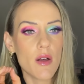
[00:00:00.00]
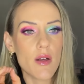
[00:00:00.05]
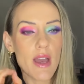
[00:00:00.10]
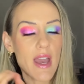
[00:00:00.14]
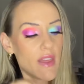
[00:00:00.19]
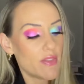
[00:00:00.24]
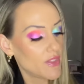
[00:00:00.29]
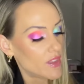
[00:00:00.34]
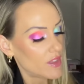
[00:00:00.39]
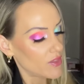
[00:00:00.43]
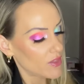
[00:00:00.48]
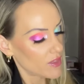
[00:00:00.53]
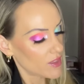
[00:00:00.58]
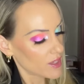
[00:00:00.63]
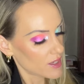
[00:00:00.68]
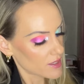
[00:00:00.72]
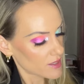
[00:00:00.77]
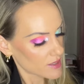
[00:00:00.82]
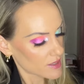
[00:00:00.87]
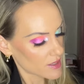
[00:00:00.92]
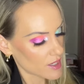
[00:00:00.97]
And then
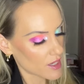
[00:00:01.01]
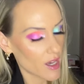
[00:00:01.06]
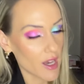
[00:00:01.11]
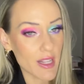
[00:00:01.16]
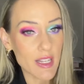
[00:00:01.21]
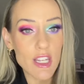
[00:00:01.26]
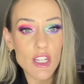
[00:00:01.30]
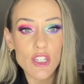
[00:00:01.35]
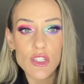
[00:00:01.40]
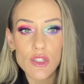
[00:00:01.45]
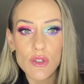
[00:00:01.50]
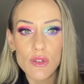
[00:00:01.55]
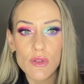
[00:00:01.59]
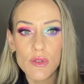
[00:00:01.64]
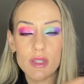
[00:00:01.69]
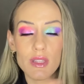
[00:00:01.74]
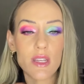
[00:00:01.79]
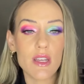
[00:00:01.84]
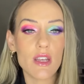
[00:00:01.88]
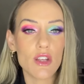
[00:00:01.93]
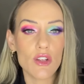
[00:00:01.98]
this honeydew in
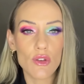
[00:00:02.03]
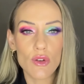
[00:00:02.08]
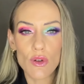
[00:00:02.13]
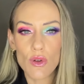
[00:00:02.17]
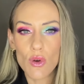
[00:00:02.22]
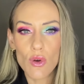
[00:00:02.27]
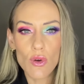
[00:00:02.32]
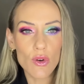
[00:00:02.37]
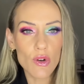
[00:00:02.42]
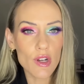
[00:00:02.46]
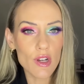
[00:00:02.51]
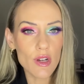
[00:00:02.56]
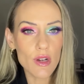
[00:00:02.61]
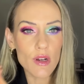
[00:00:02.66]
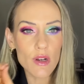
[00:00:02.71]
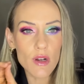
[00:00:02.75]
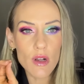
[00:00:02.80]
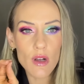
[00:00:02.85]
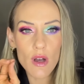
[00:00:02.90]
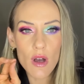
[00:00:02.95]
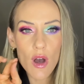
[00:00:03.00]
the inner
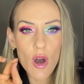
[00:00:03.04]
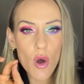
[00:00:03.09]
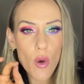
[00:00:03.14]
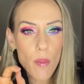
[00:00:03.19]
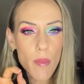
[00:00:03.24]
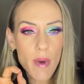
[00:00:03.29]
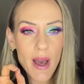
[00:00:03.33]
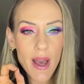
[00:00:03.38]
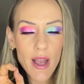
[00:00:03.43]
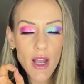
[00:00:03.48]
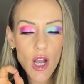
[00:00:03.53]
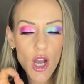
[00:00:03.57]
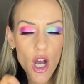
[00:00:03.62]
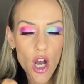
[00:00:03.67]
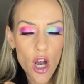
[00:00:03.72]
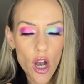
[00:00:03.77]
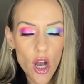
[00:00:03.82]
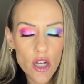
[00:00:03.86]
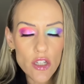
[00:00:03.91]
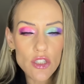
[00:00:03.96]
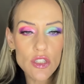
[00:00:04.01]
corner. Oh my
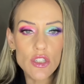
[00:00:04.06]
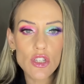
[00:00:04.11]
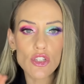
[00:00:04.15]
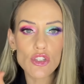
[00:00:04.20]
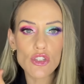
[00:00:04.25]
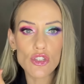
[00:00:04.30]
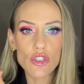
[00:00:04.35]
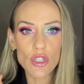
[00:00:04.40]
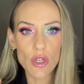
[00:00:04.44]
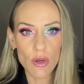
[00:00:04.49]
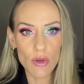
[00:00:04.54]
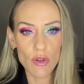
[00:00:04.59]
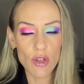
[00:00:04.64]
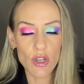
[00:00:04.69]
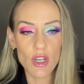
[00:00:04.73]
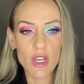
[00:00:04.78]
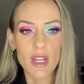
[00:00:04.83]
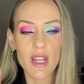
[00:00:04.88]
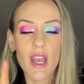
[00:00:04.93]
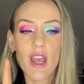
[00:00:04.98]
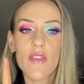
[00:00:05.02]
gosh, so
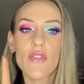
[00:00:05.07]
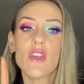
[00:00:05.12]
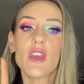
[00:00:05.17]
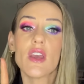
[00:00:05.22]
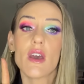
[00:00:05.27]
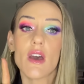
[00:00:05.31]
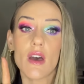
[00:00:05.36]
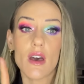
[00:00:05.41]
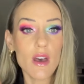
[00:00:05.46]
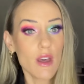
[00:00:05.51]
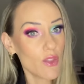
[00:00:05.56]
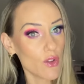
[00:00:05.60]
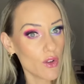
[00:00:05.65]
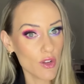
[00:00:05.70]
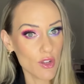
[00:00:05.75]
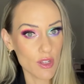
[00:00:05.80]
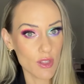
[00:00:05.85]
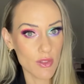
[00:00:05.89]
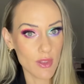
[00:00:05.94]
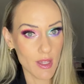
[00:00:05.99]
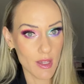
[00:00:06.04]
good. And the other
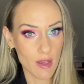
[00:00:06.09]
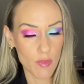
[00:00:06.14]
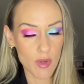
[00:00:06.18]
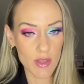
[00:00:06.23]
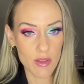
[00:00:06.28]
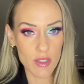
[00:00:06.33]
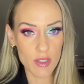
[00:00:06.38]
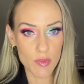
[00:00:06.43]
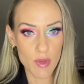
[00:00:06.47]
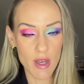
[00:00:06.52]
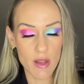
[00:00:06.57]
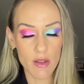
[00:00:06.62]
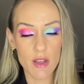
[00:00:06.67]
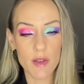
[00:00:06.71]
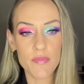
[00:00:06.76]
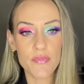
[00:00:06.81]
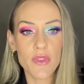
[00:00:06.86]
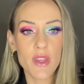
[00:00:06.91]
good thing about this palette,